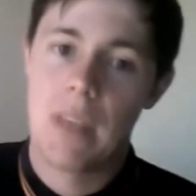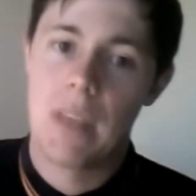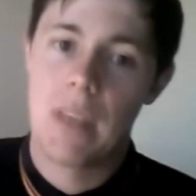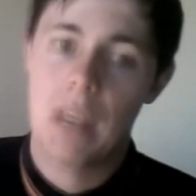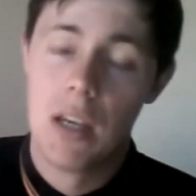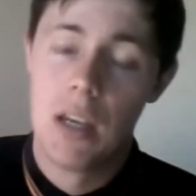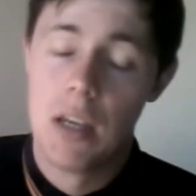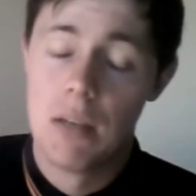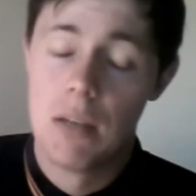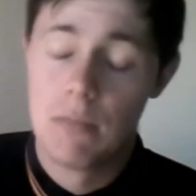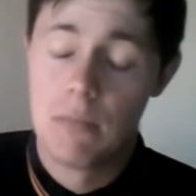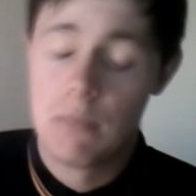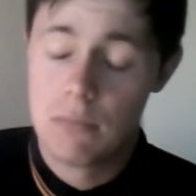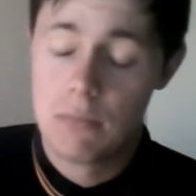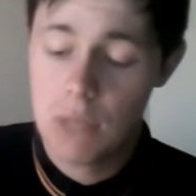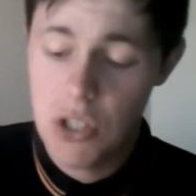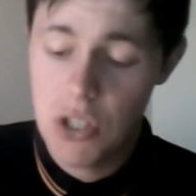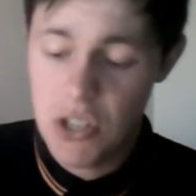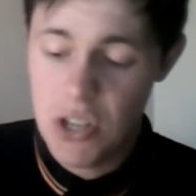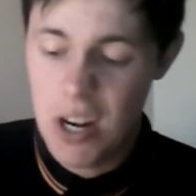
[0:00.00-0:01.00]
um,
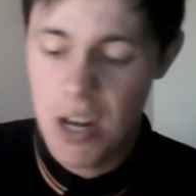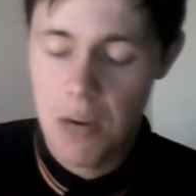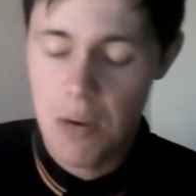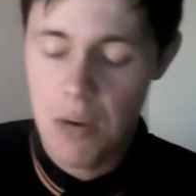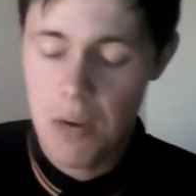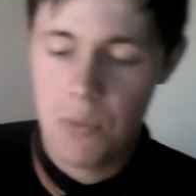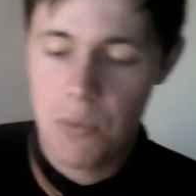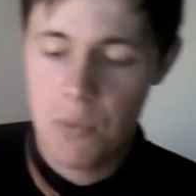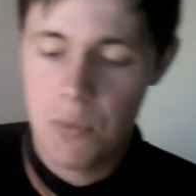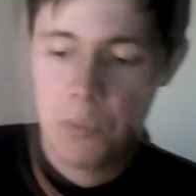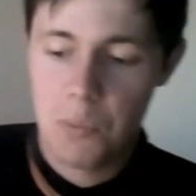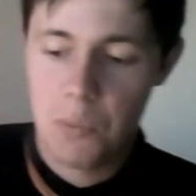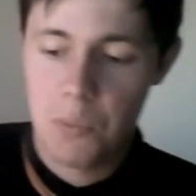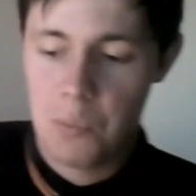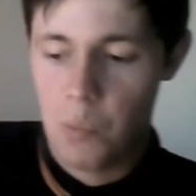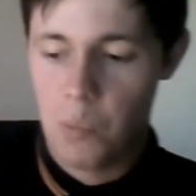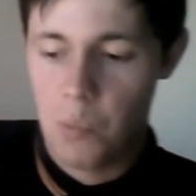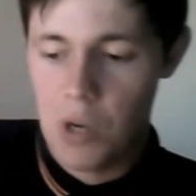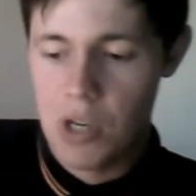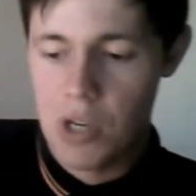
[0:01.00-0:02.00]
is there any
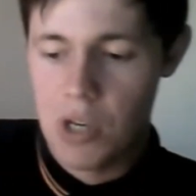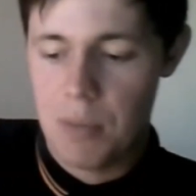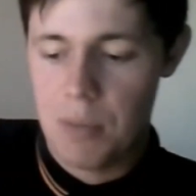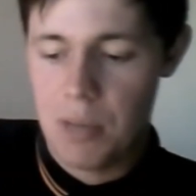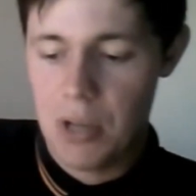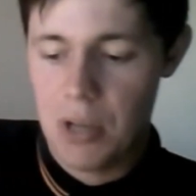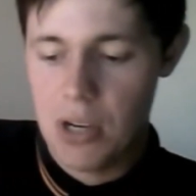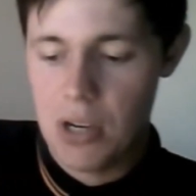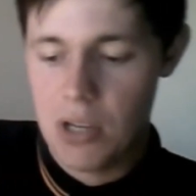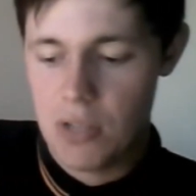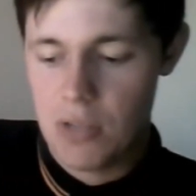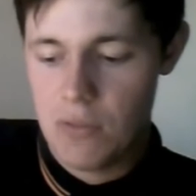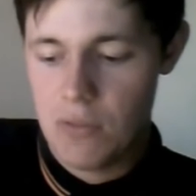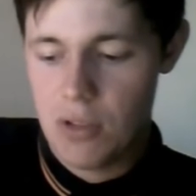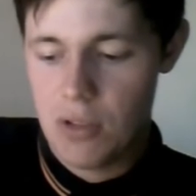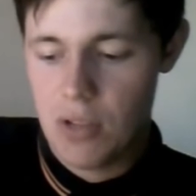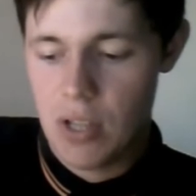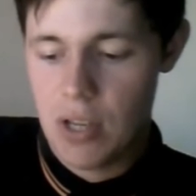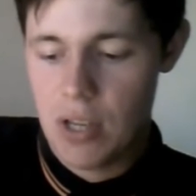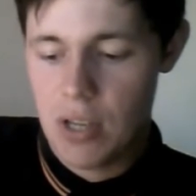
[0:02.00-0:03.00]
one of your players if
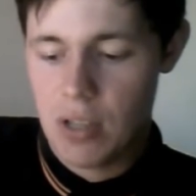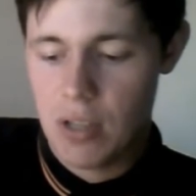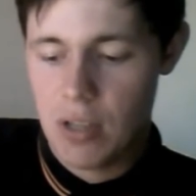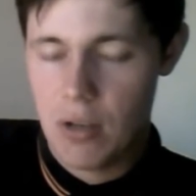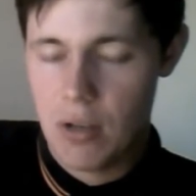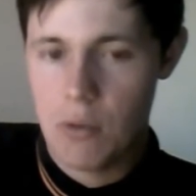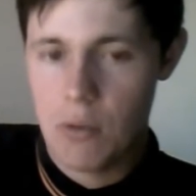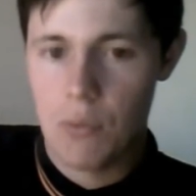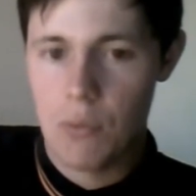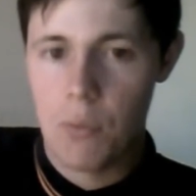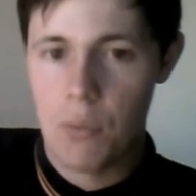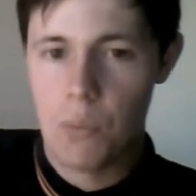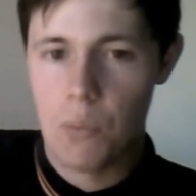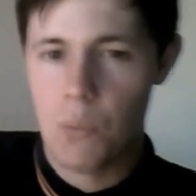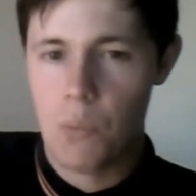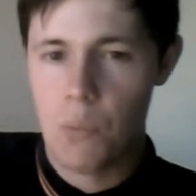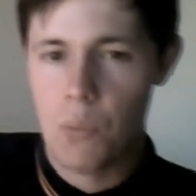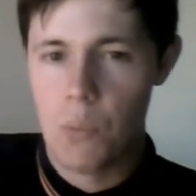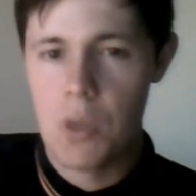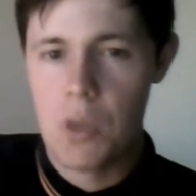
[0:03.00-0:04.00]
you like that
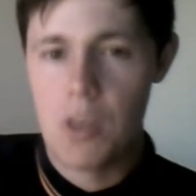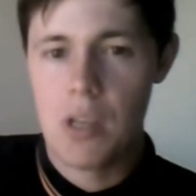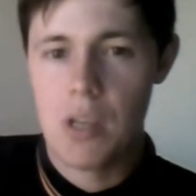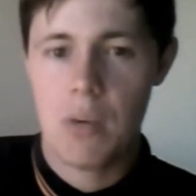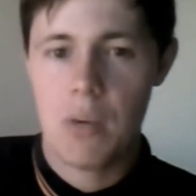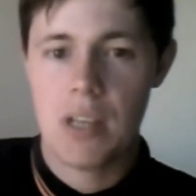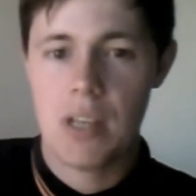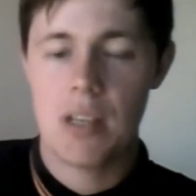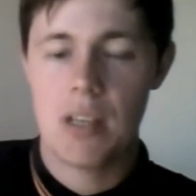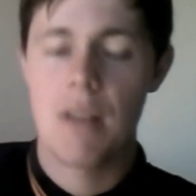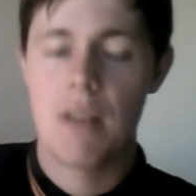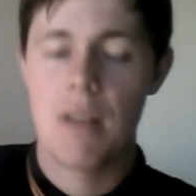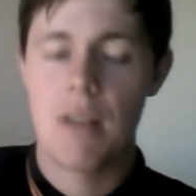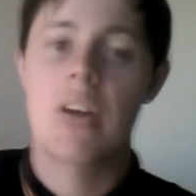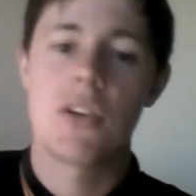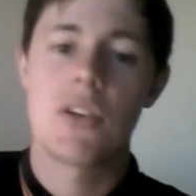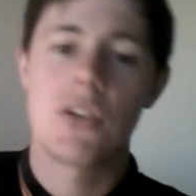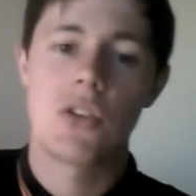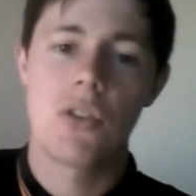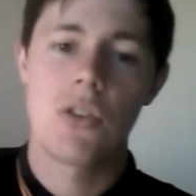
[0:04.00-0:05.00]
we as West Ham
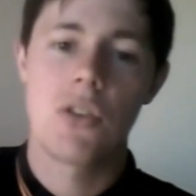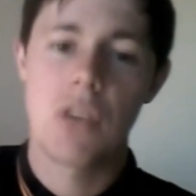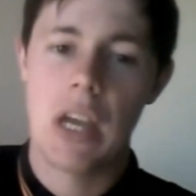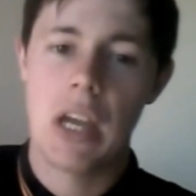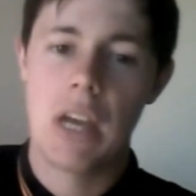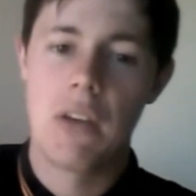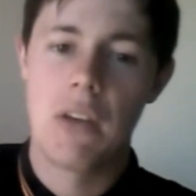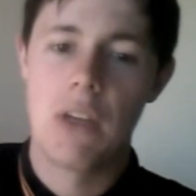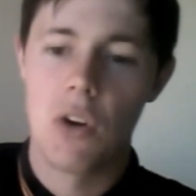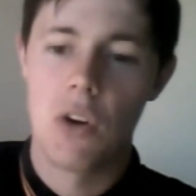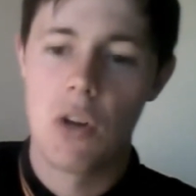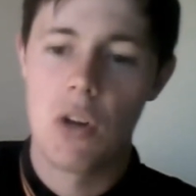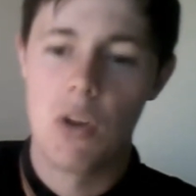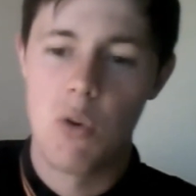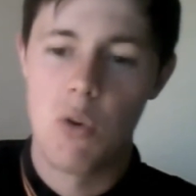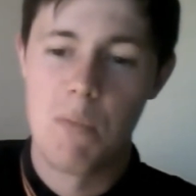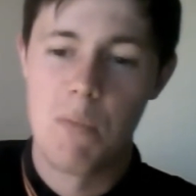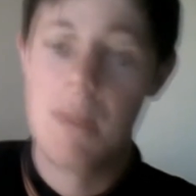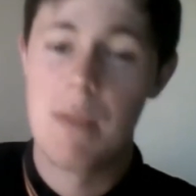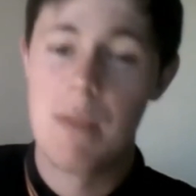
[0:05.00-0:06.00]
fans should look out for
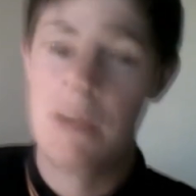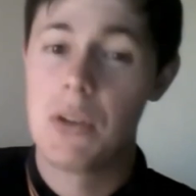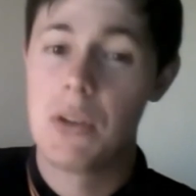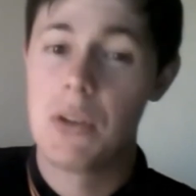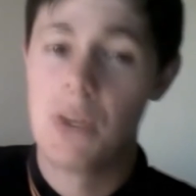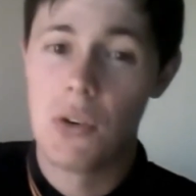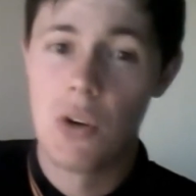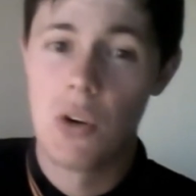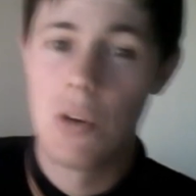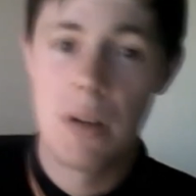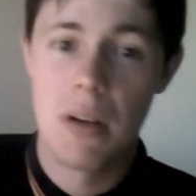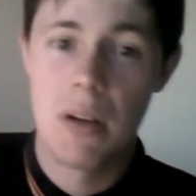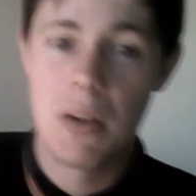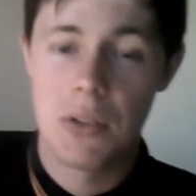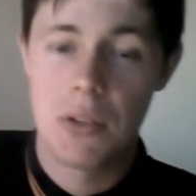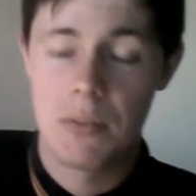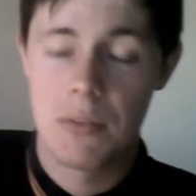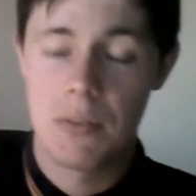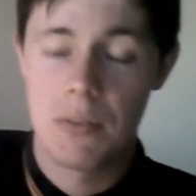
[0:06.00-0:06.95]
and maybe don't know about?